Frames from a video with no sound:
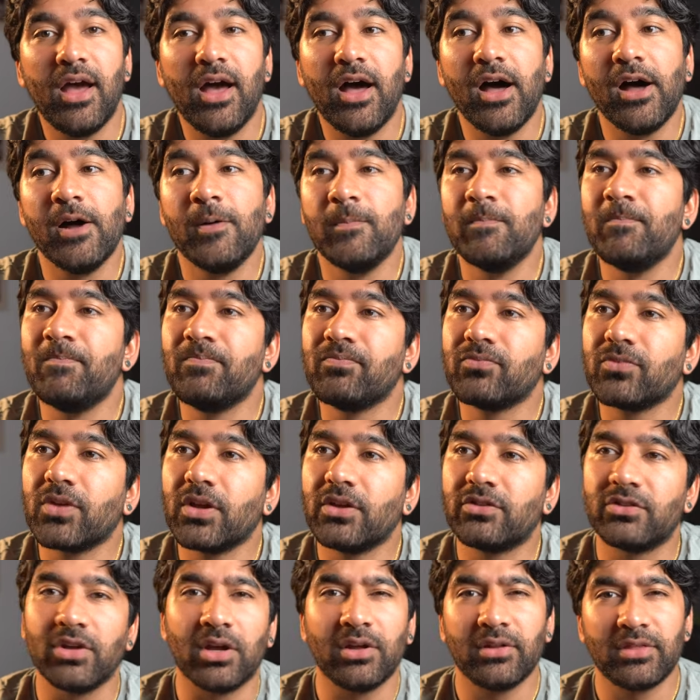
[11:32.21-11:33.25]

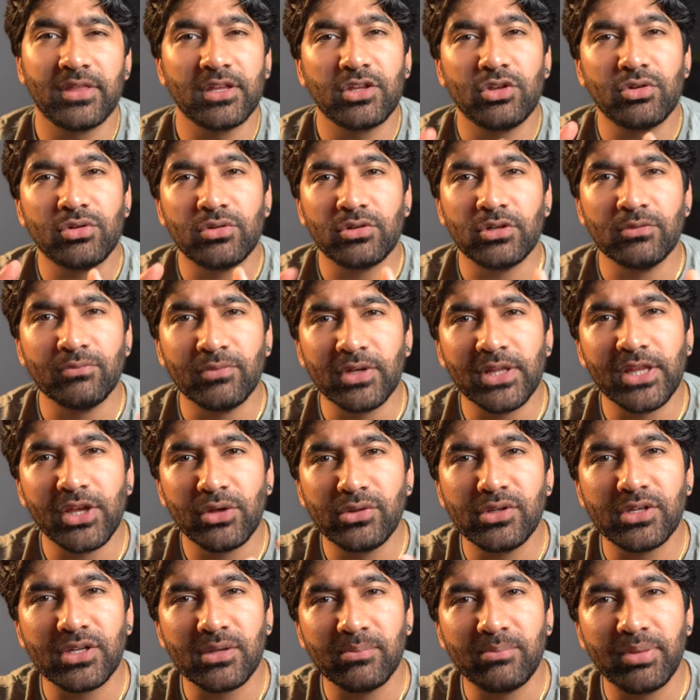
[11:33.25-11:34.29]
So I think you can really
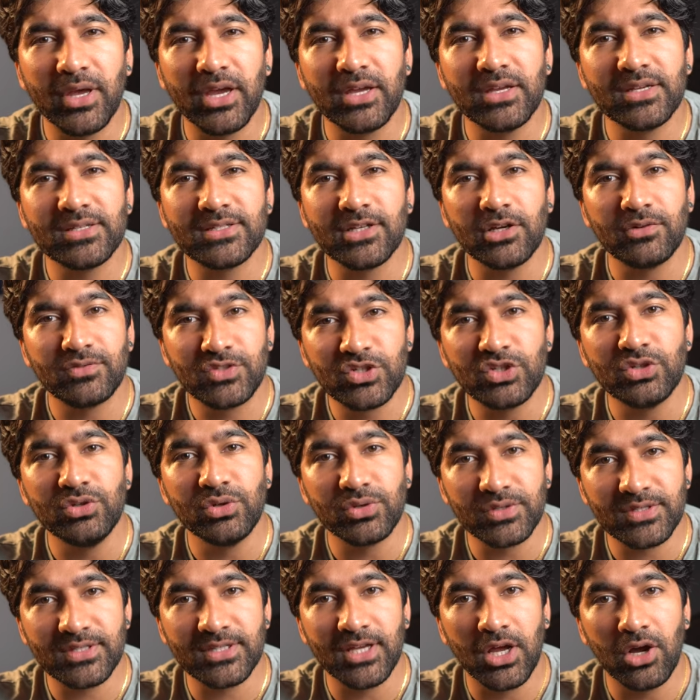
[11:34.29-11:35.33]
only compare yourself to
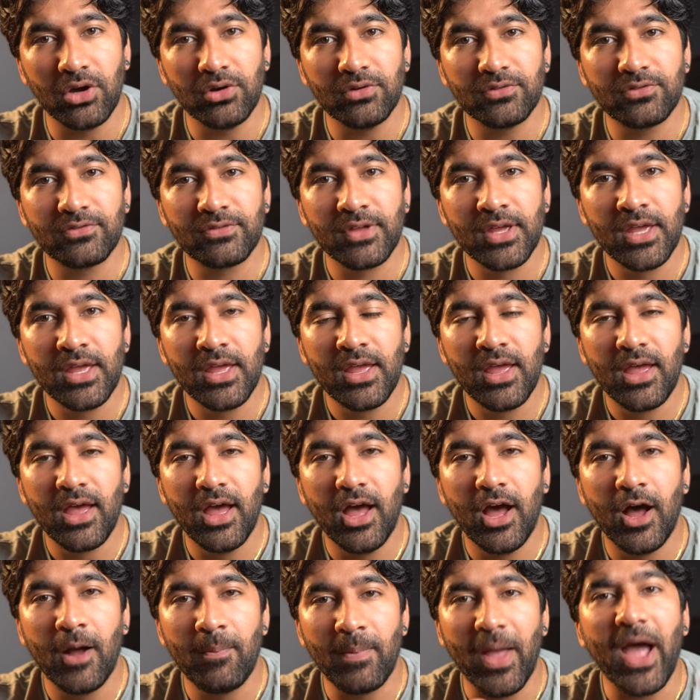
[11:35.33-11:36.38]
yourself,
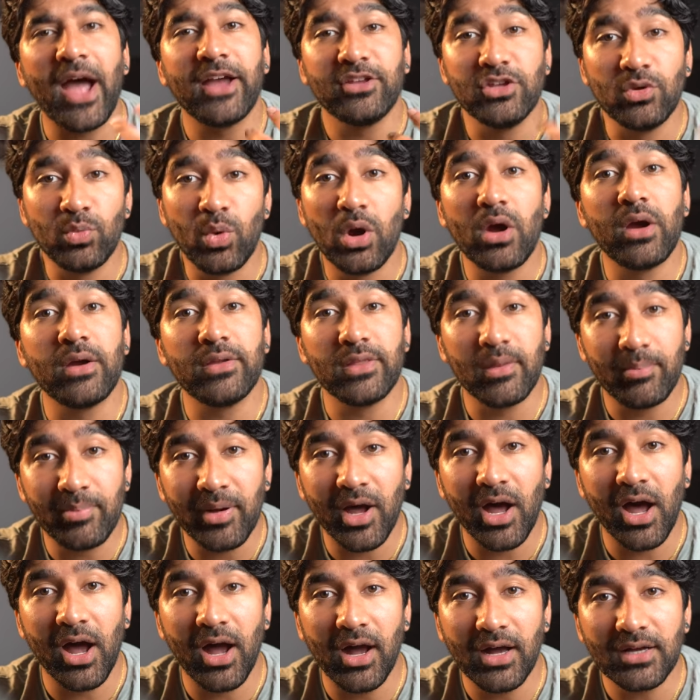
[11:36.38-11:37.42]
how you were in the
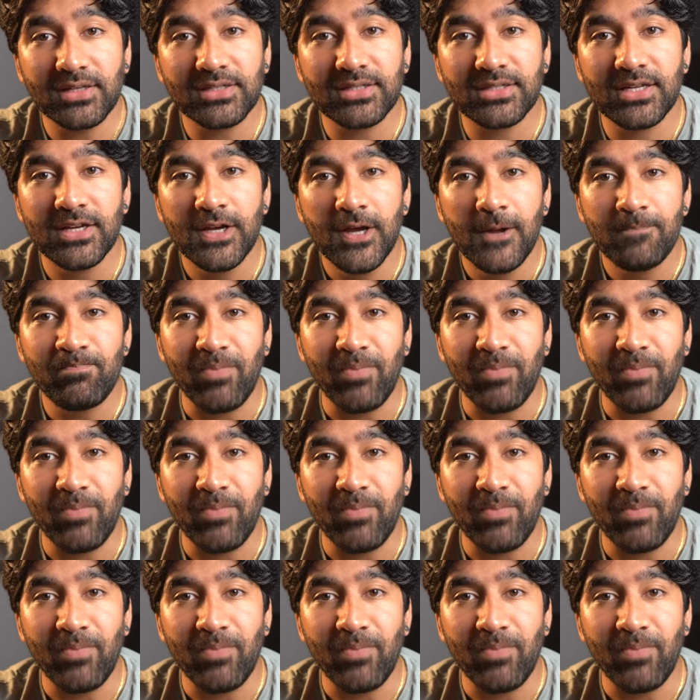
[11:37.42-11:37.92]
past.